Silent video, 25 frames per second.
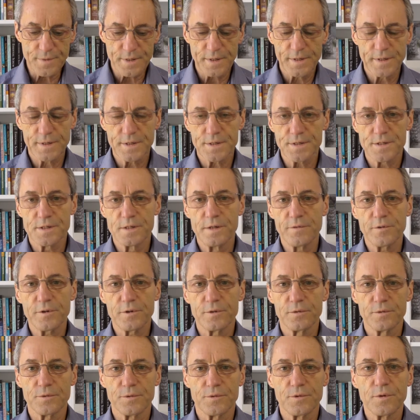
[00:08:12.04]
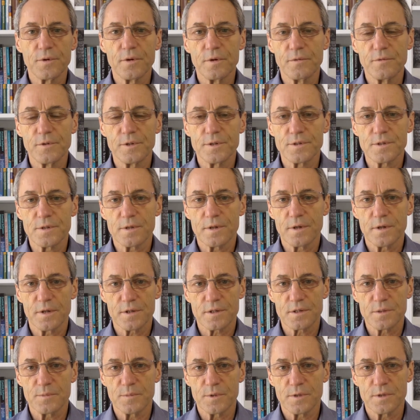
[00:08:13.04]
and it's difficult to convince the
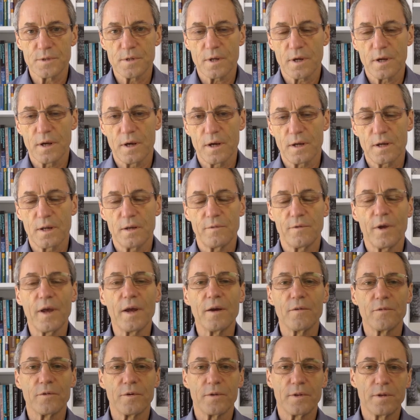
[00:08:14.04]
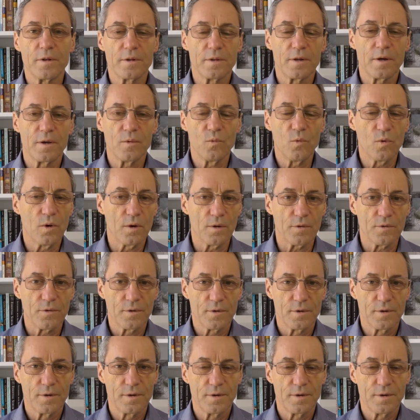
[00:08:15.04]
customers they can't have everything they want.